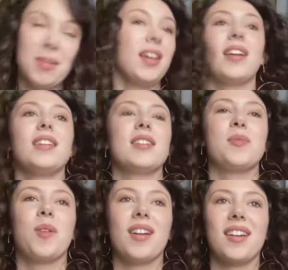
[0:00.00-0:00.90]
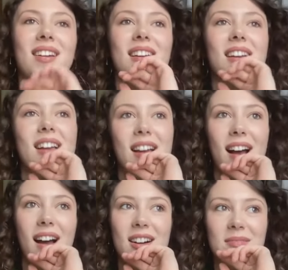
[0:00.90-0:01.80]
me and i didn't want
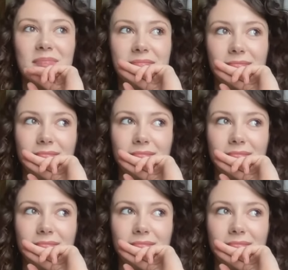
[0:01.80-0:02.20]
to um,